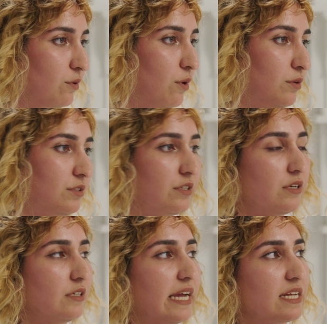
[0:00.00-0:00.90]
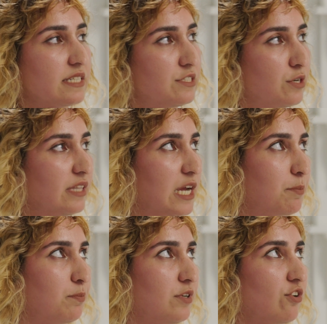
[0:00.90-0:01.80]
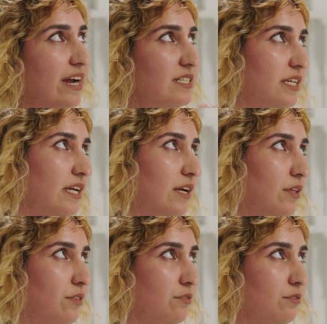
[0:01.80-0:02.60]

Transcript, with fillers: grew older, like as I started like progressing